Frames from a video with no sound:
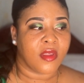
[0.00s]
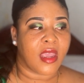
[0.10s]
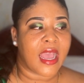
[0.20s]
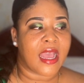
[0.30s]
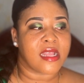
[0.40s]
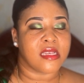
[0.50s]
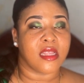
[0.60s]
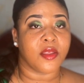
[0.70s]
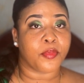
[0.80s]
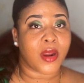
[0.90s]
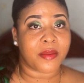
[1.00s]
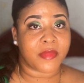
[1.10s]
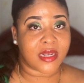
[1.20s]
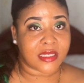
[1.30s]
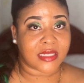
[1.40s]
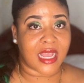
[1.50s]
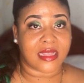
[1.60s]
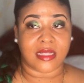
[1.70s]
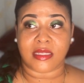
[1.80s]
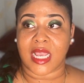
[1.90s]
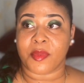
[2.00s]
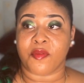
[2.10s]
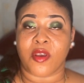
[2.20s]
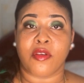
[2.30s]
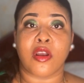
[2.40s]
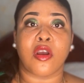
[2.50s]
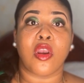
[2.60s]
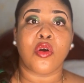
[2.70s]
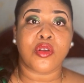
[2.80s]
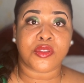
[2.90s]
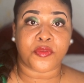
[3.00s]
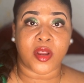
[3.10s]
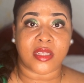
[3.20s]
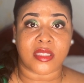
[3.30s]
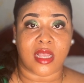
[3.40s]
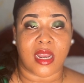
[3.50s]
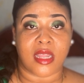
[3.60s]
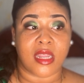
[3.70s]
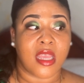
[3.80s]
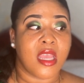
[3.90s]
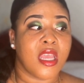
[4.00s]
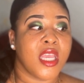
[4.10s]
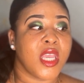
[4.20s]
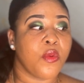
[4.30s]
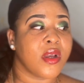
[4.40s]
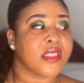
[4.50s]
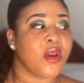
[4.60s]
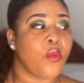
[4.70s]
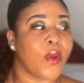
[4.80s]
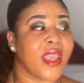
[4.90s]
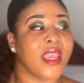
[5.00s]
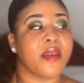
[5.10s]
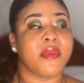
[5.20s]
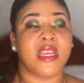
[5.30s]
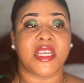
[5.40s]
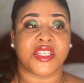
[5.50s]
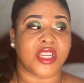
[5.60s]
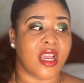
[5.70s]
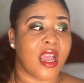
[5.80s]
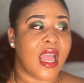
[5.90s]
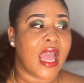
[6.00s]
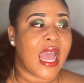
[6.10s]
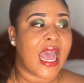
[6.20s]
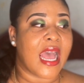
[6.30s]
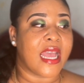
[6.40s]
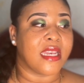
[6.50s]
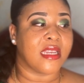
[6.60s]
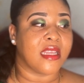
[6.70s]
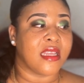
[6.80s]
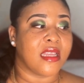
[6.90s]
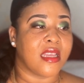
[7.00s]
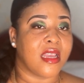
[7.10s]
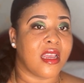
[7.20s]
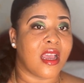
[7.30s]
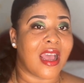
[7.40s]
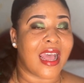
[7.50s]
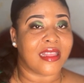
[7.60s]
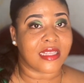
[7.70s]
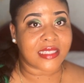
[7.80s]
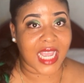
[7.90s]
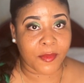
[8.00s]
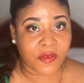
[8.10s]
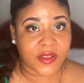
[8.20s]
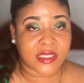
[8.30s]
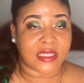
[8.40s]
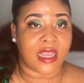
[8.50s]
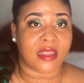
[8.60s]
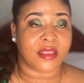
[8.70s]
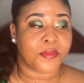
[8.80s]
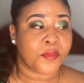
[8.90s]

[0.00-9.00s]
And the prime minister at the time, a very close friend to Glenn, he was away in Malaysia. And at the time of his death,